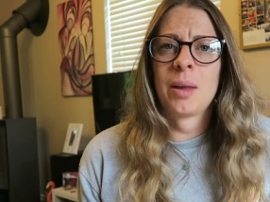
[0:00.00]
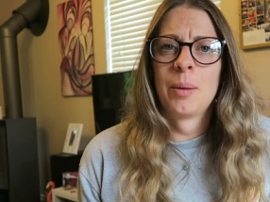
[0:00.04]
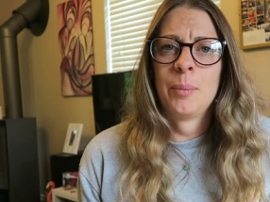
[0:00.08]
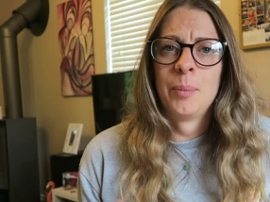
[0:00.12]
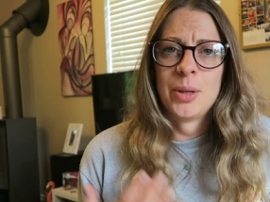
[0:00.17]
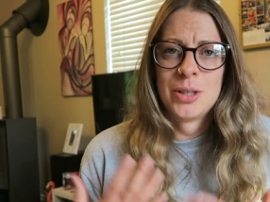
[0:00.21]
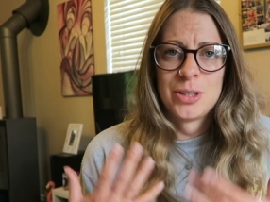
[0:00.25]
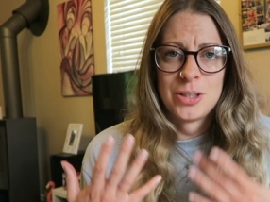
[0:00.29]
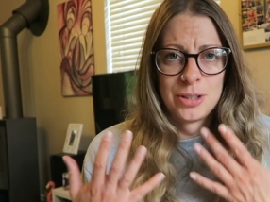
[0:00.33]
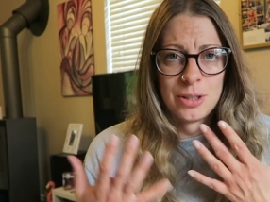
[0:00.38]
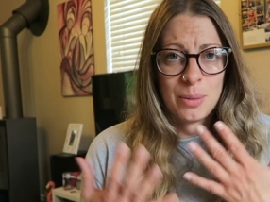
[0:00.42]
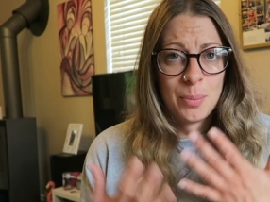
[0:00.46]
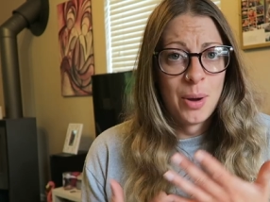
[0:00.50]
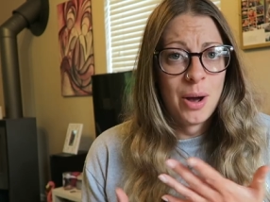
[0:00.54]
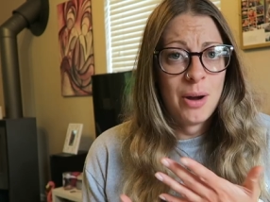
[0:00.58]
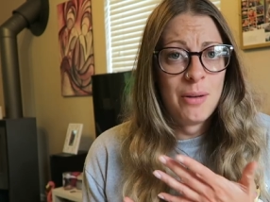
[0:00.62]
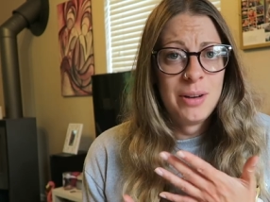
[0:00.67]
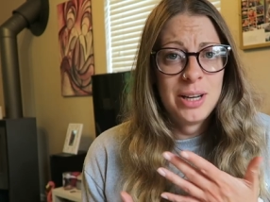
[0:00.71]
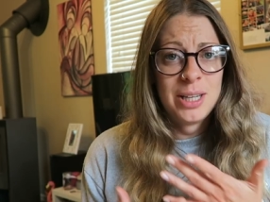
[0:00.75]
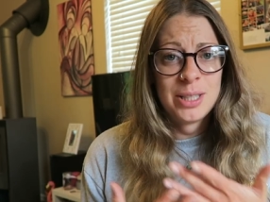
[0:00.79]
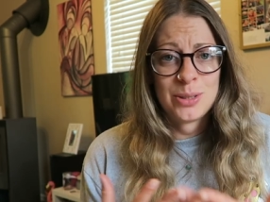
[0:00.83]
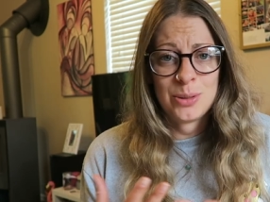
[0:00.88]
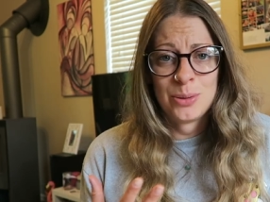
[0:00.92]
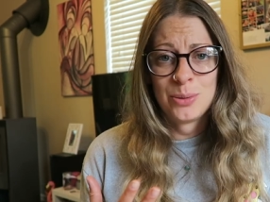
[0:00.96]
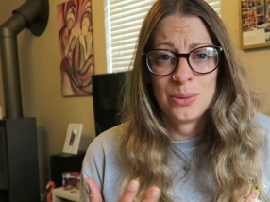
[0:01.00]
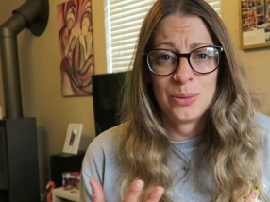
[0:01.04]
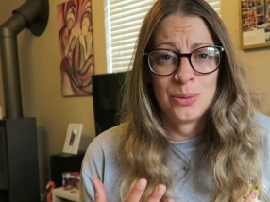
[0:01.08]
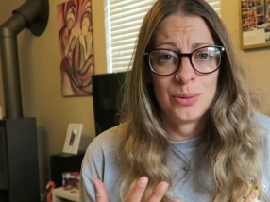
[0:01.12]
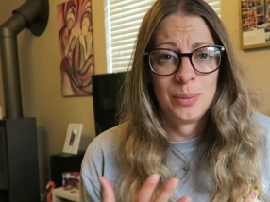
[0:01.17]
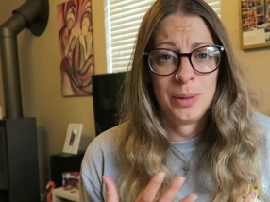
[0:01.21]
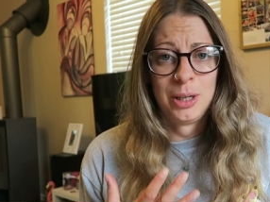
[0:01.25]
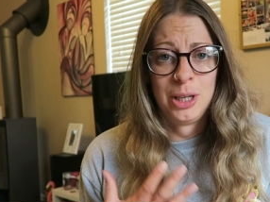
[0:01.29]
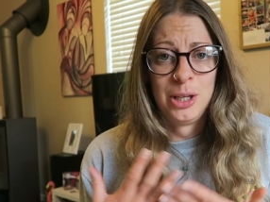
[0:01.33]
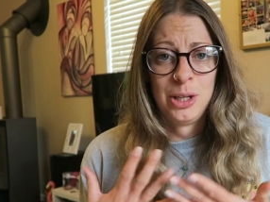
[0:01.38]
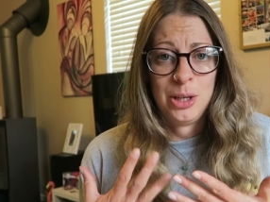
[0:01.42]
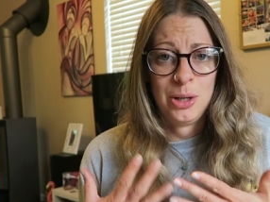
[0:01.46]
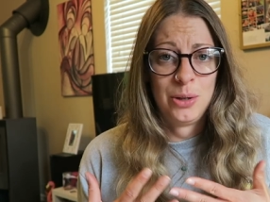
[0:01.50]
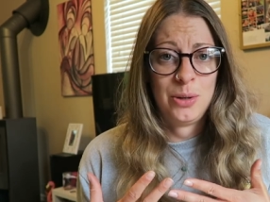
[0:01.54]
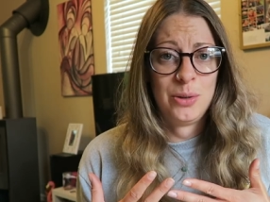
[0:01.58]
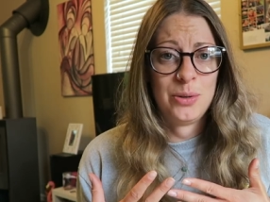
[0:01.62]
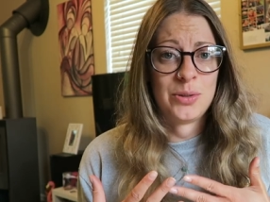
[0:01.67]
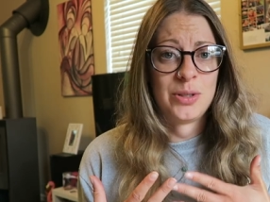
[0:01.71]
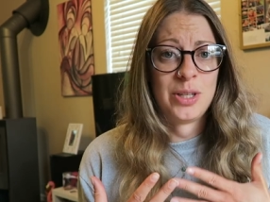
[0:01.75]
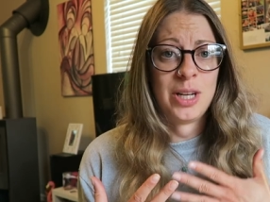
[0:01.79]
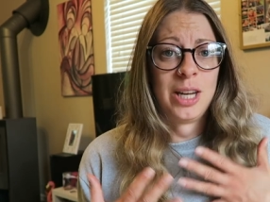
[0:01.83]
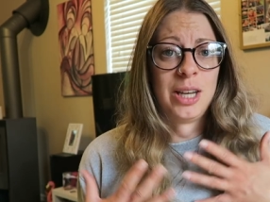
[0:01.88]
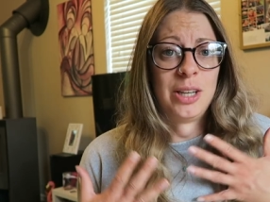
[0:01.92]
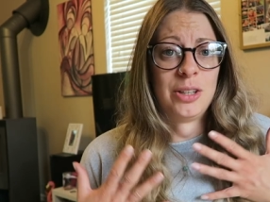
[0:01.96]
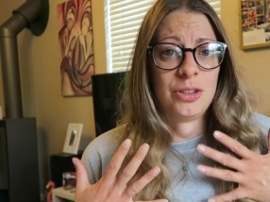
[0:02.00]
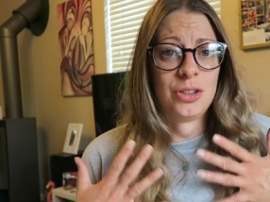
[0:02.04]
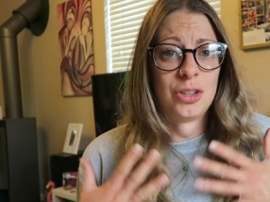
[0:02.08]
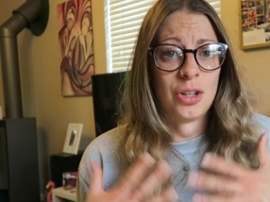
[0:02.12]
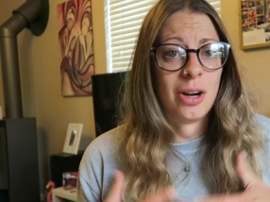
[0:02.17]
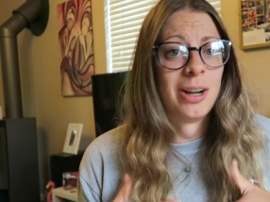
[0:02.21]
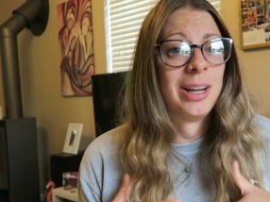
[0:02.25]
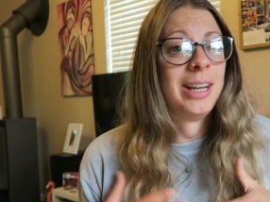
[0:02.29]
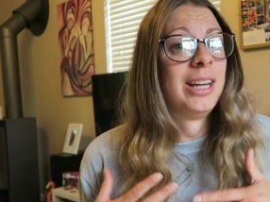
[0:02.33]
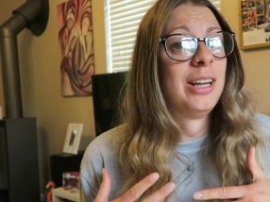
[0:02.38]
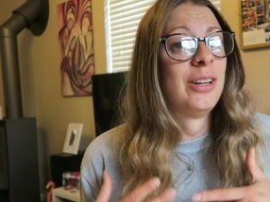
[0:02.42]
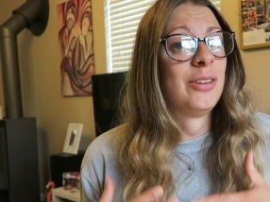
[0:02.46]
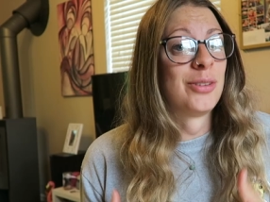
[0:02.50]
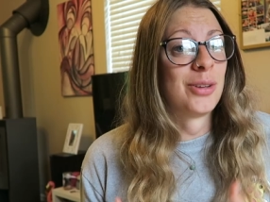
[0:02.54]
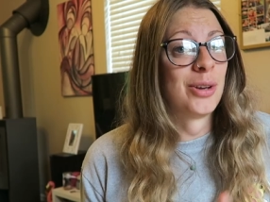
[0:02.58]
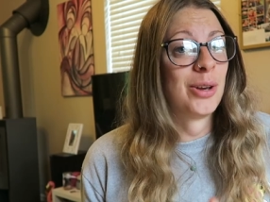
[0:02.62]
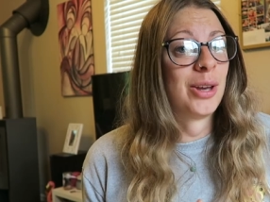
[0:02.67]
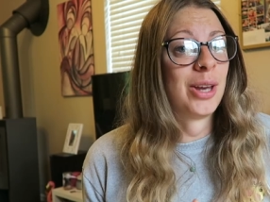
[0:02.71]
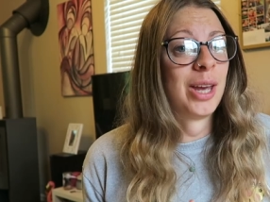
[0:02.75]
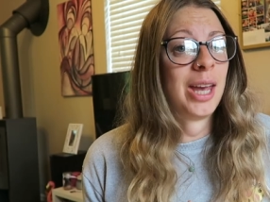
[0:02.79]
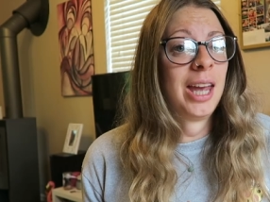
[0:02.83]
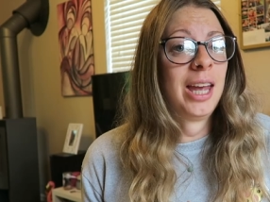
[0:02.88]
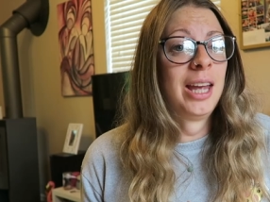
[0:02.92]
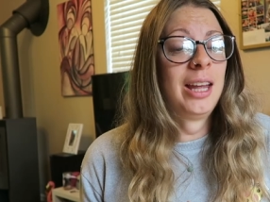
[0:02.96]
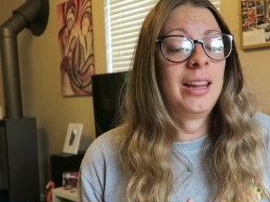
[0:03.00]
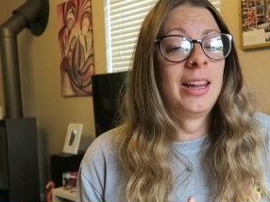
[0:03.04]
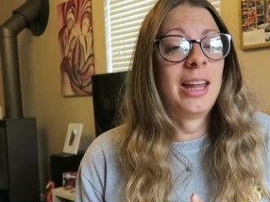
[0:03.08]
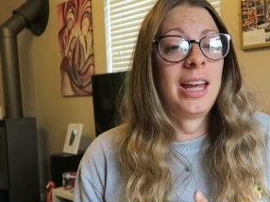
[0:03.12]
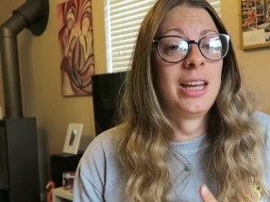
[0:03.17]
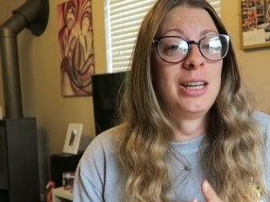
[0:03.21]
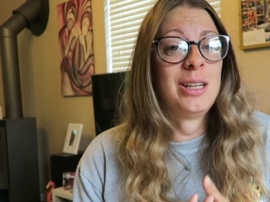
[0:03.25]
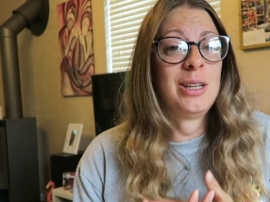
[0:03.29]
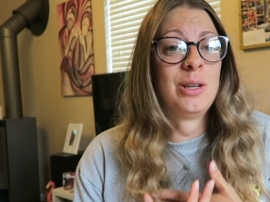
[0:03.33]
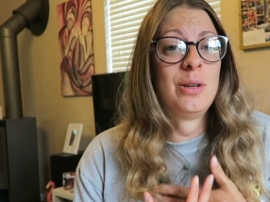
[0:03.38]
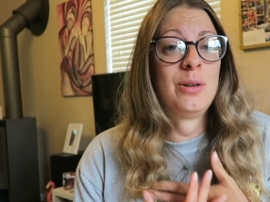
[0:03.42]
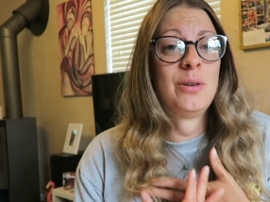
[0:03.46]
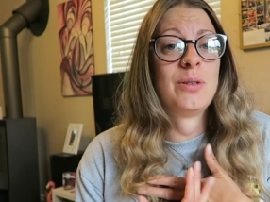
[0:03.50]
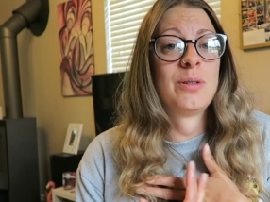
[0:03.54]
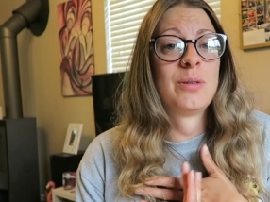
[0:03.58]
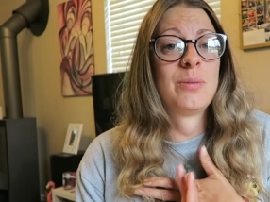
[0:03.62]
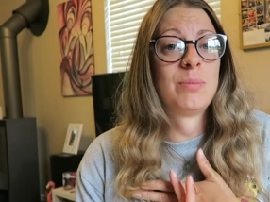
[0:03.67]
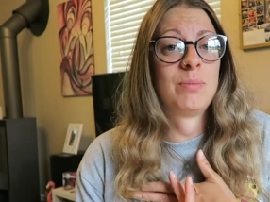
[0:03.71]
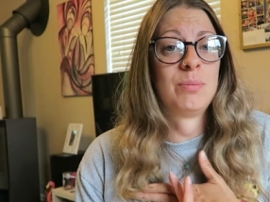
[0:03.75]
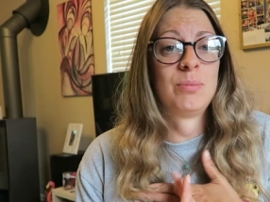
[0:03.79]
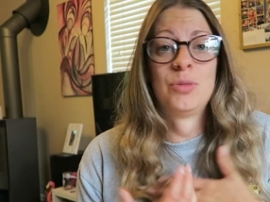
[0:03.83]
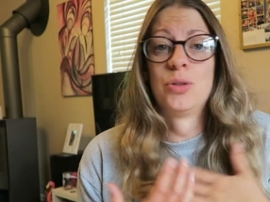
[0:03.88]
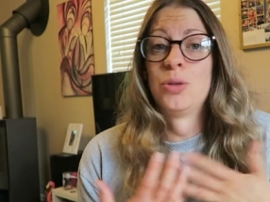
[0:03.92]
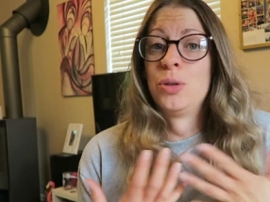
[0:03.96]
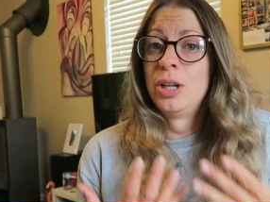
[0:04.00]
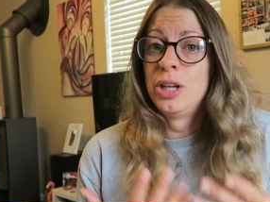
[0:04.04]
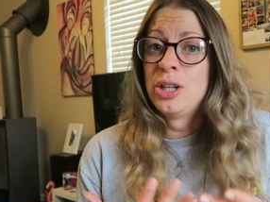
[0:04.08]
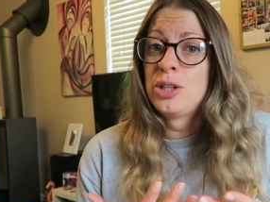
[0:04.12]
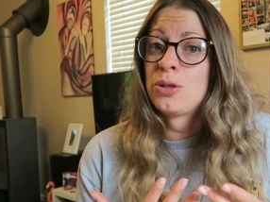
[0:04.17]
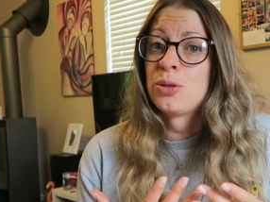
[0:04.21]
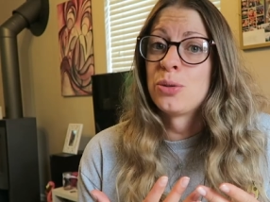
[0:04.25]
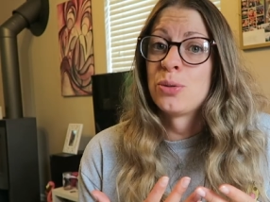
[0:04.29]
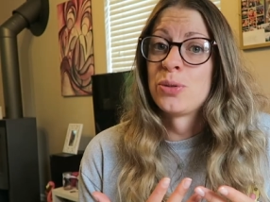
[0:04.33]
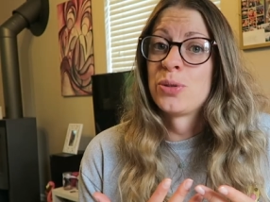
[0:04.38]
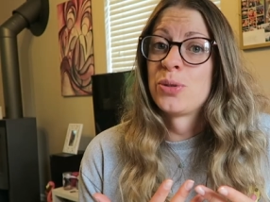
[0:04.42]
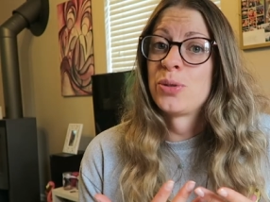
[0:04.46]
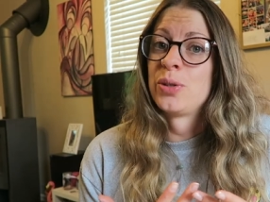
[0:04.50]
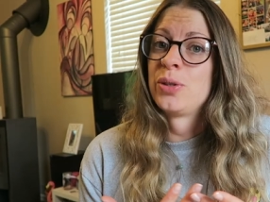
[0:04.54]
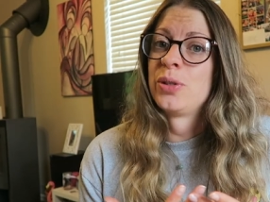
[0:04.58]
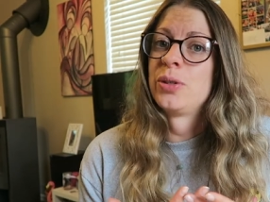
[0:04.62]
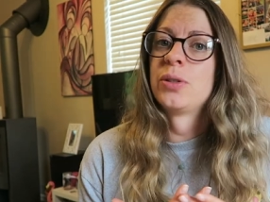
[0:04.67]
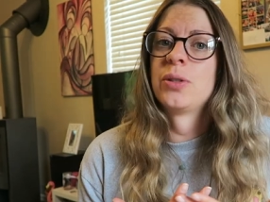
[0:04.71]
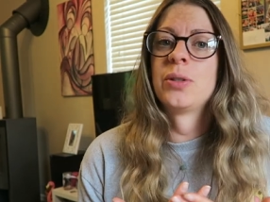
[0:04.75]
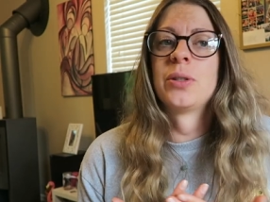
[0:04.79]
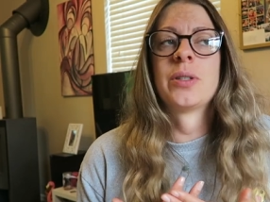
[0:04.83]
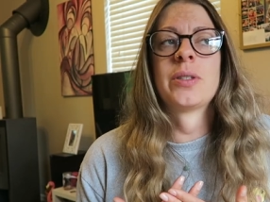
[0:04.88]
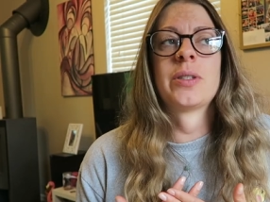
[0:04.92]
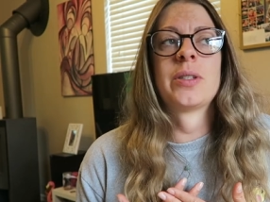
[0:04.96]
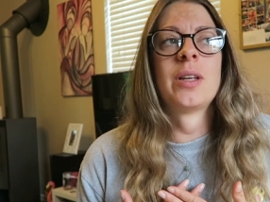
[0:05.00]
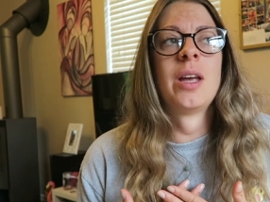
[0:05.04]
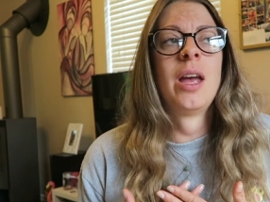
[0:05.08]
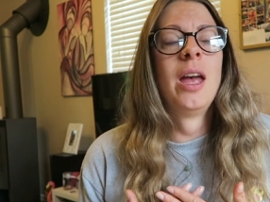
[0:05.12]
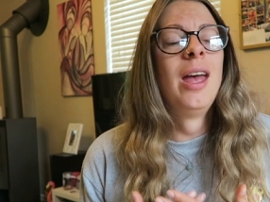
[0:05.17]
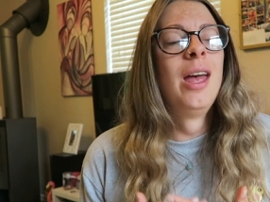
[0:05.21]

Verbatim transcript: But tamari is not normally used in Chinese cooking, they use traditional soy sauce,